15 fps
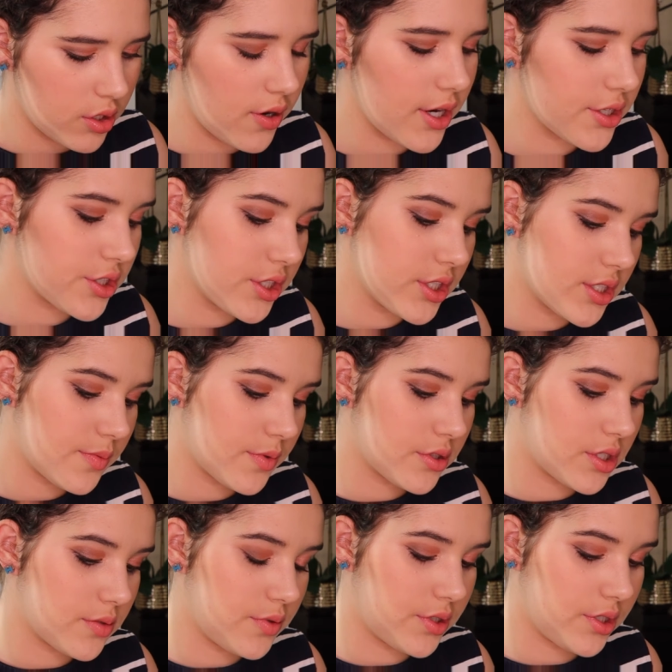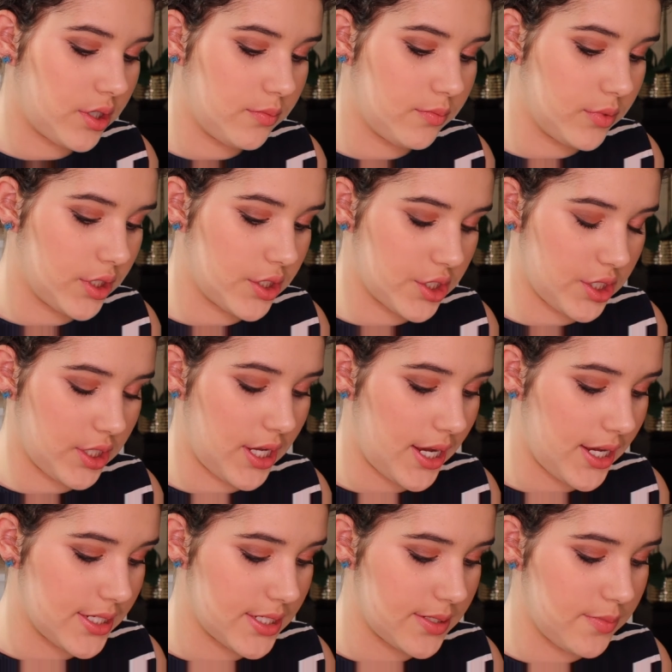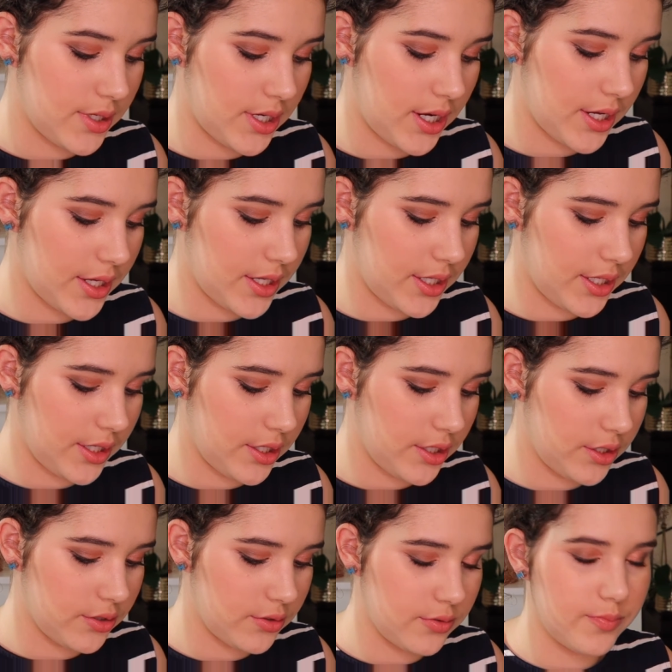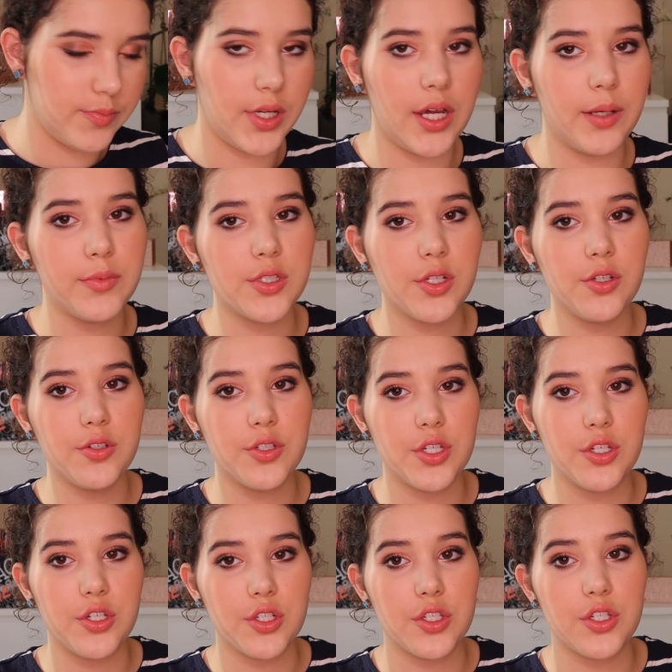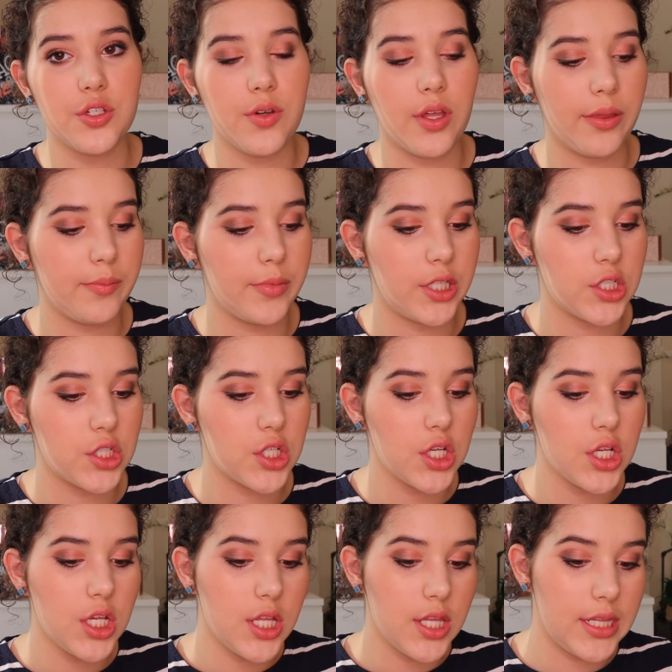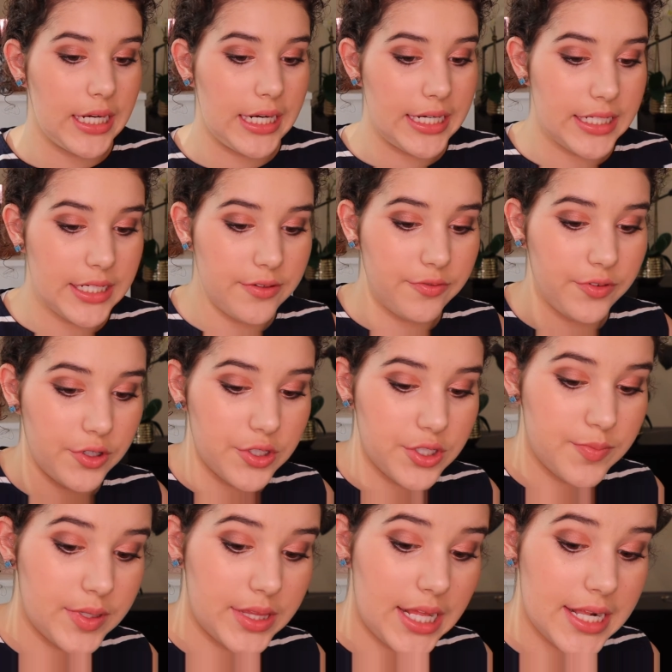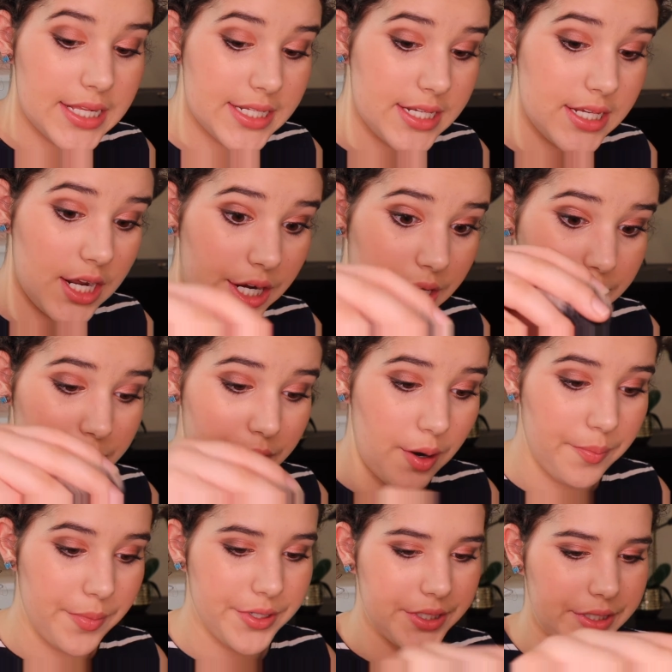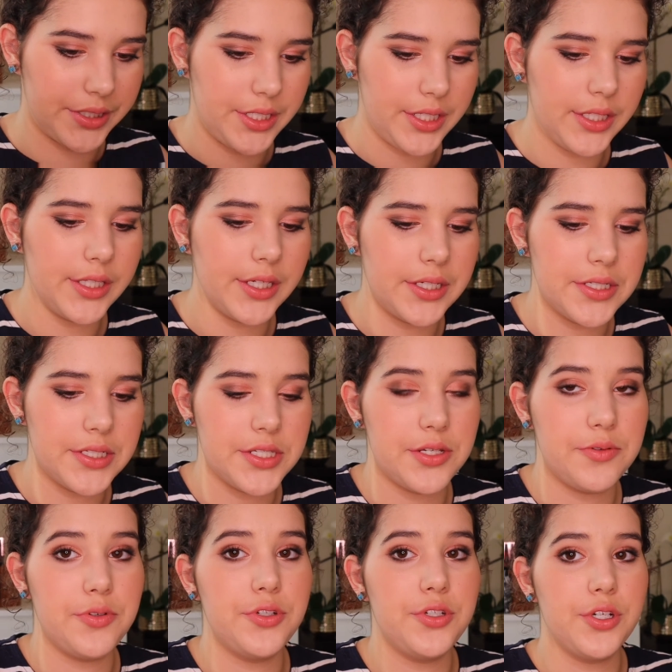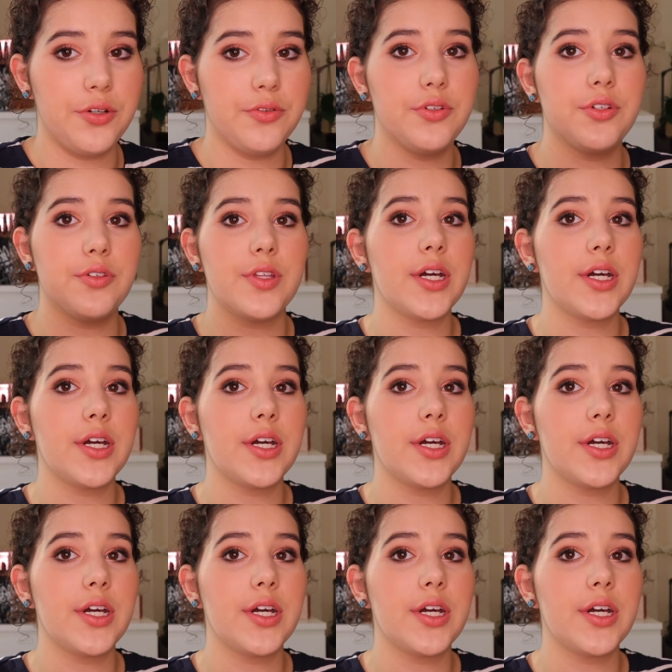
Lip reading: You're actually supposed to put on blush last, but I'm so used to just doing blush that I did it first, but that's not proper technique, guys, so don't do